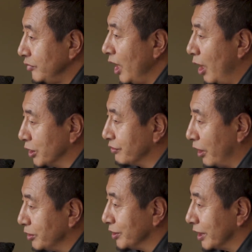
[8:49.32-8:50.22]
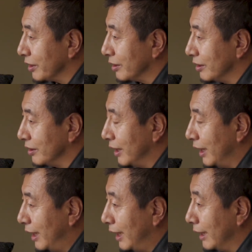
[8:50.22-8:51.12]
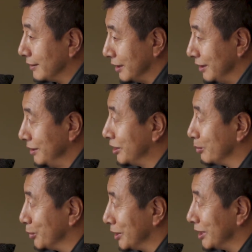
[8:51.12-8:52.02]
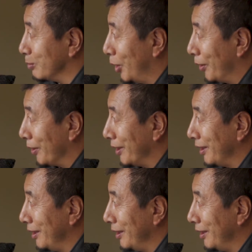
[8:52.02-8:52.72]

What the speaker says: I was fortunate as an Eastern Bhutanese boy